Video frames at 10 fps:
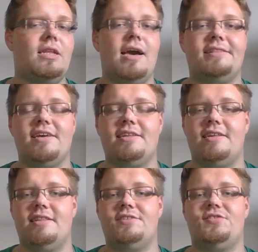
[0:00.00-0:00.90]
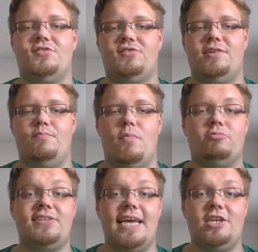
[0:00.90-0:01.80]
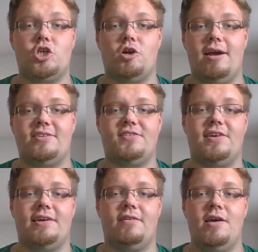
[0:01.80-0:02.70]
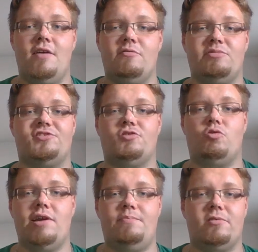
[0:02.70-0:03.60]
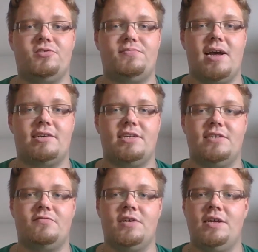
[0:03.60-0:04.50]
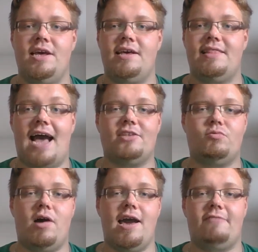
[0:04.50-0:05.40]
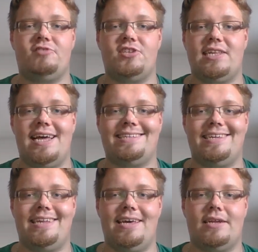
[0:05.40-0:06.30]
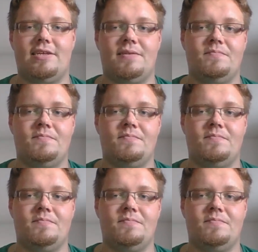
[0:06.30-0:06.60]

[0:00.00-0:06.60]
I think that this is the most interesting from a story perspective. That's why I've selected it.